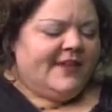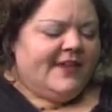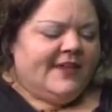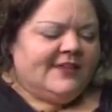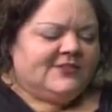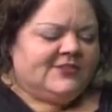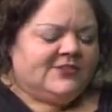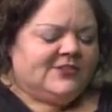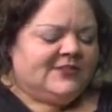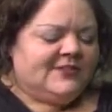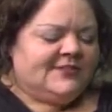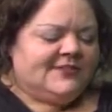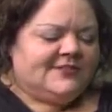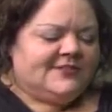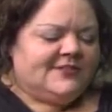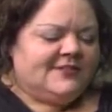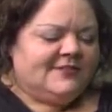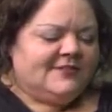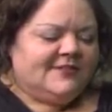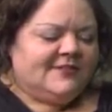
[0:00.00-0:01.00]
it's
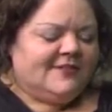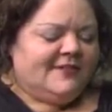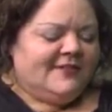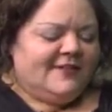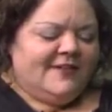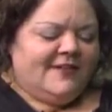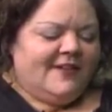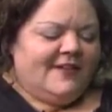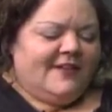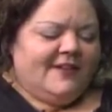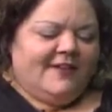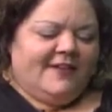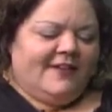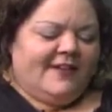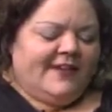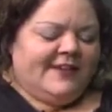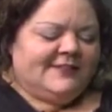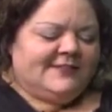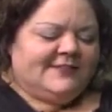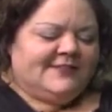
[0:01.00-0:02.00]
just,
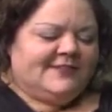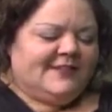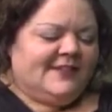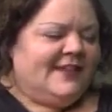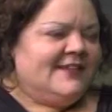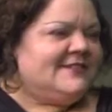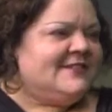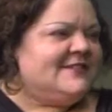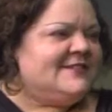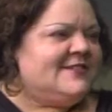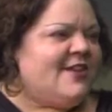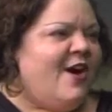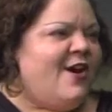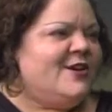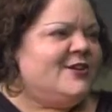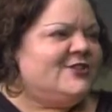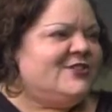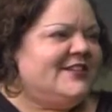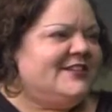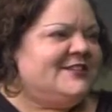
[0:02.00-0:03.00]
it's
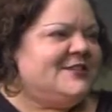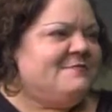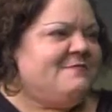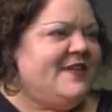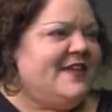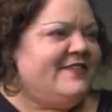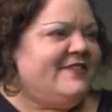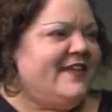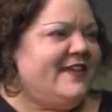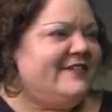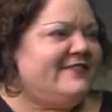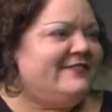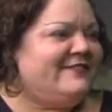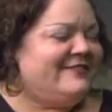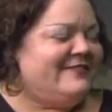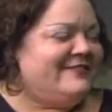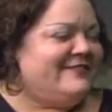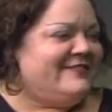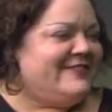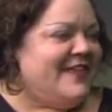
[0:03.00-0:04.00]
astonishing to me
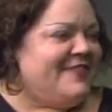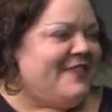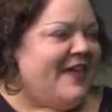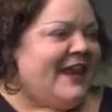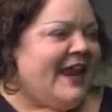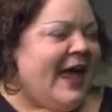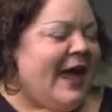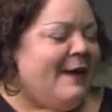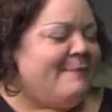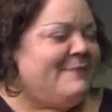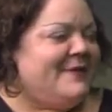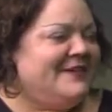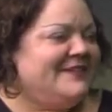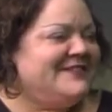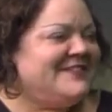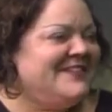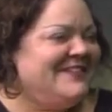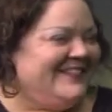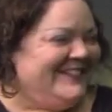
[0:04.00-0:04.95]
that happened.